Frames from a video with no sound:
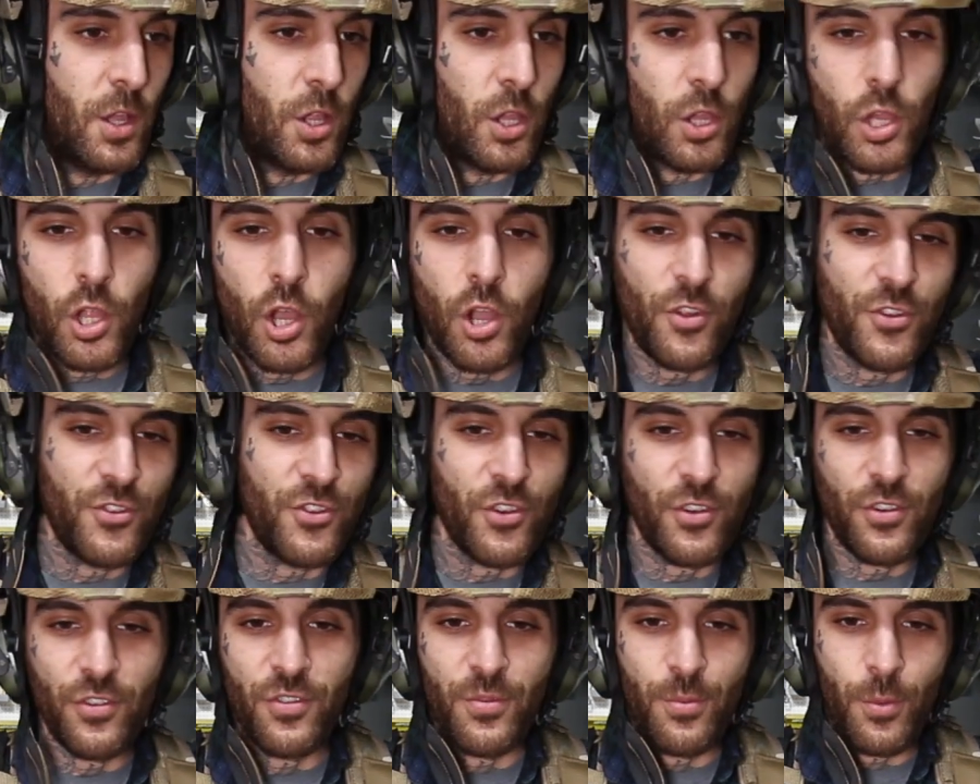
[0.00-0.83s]

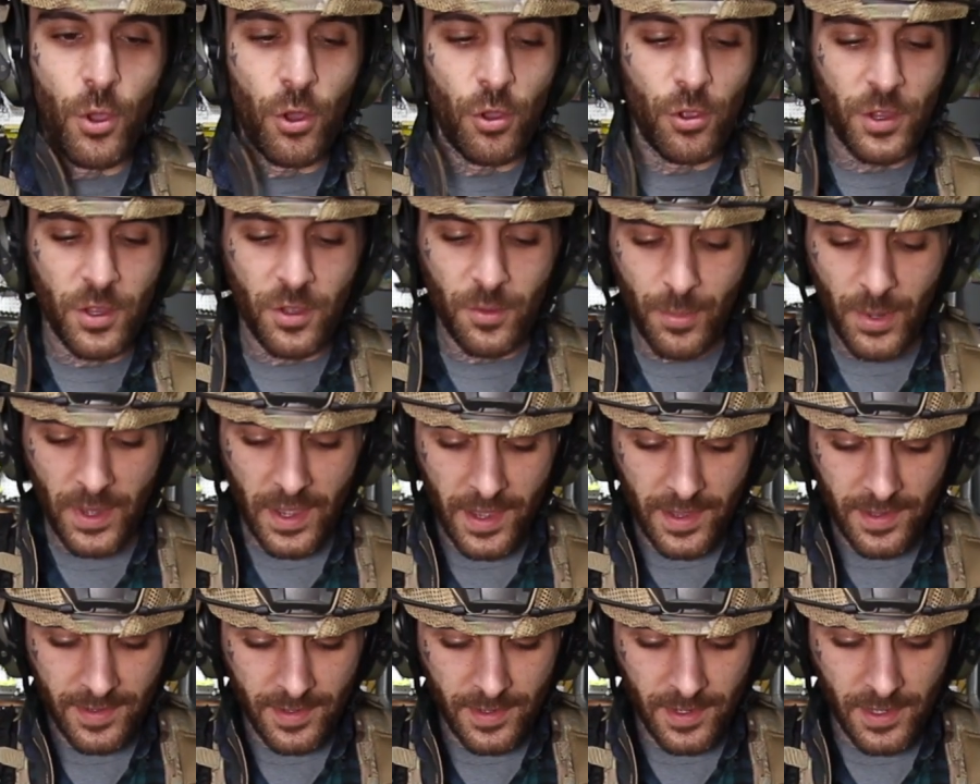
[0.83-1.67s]
larger, smaller
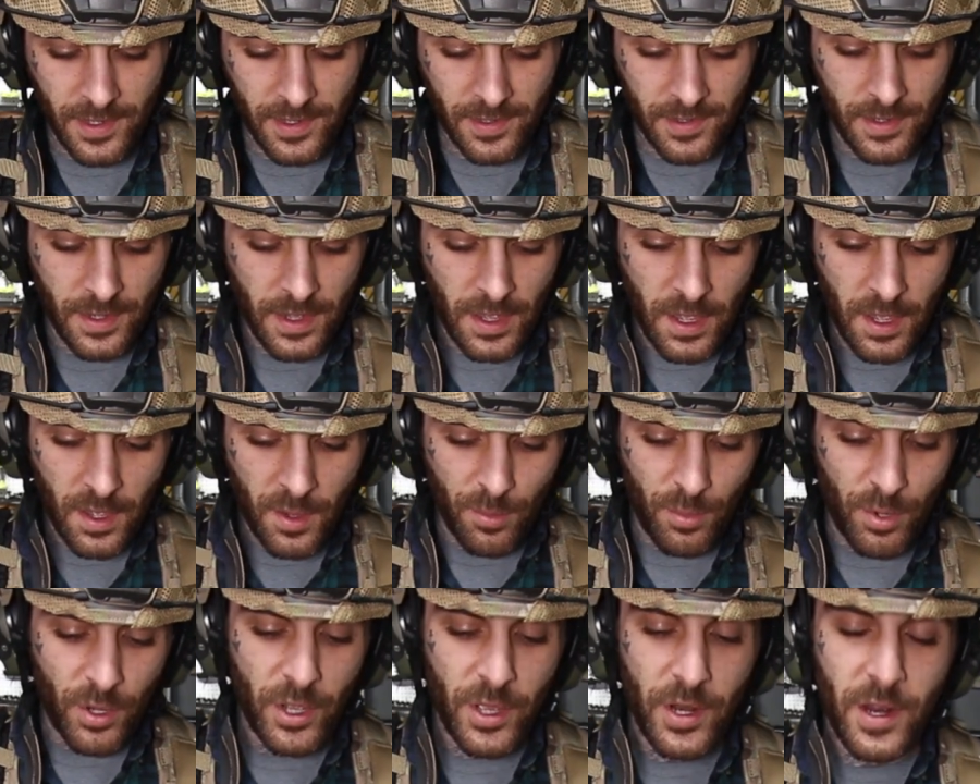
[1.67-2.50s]
capacities,
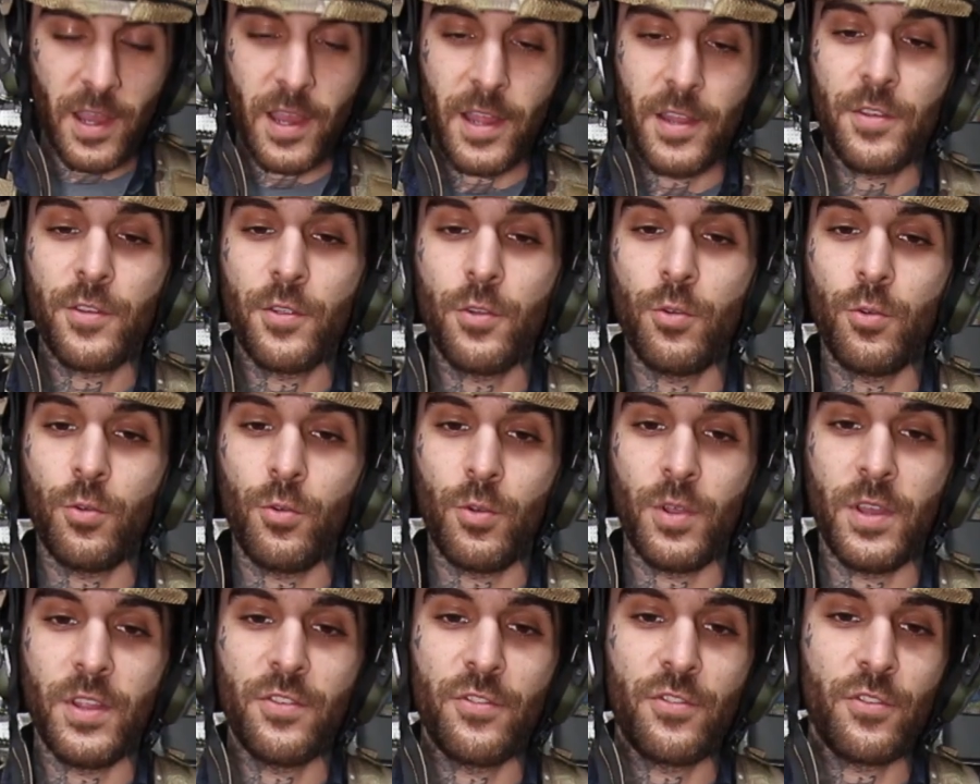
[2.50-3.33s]
but I do
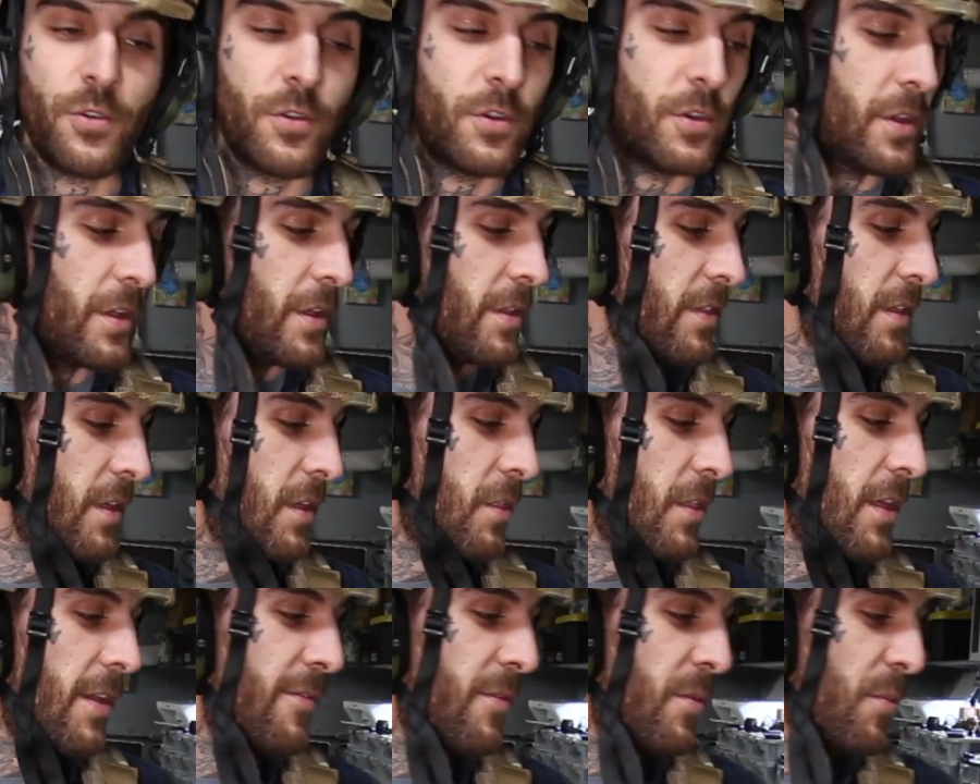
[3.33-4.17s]
enjoy the
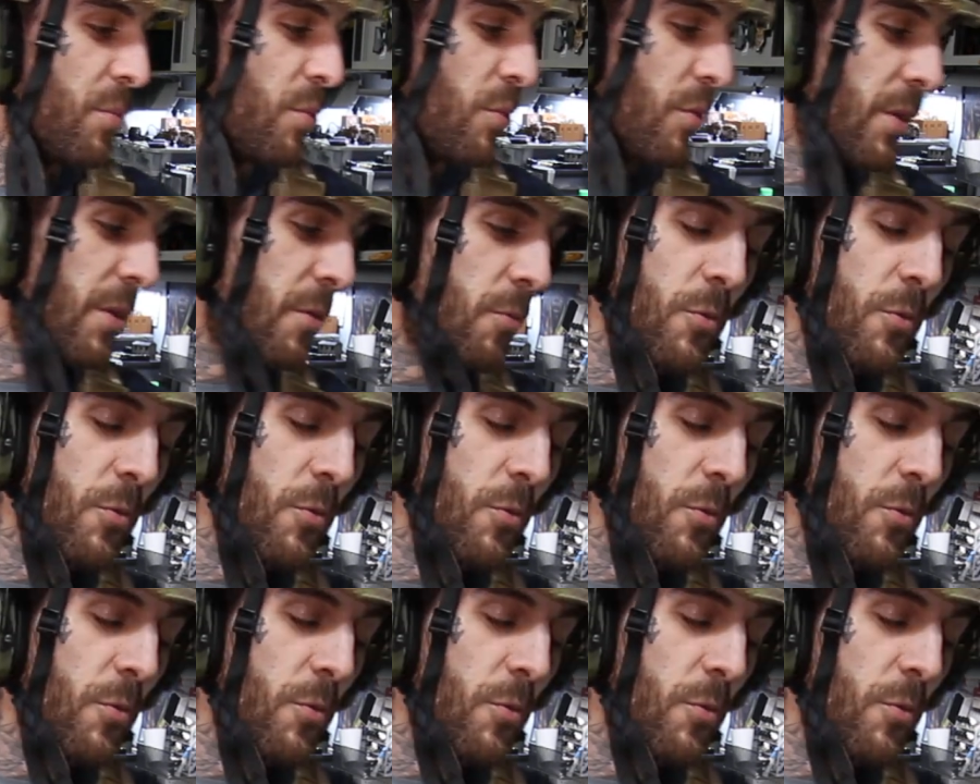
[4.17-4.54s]
11.1s.